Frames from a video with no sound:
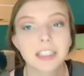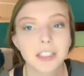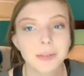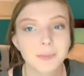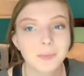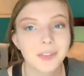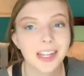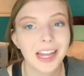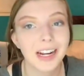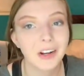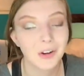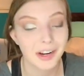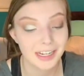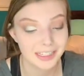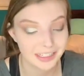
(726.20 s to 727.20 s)
they're kind of
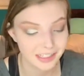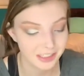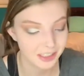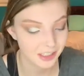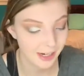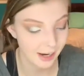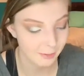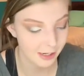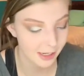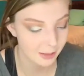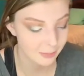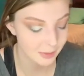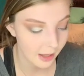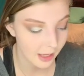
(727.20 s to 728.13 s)
crazy shade names.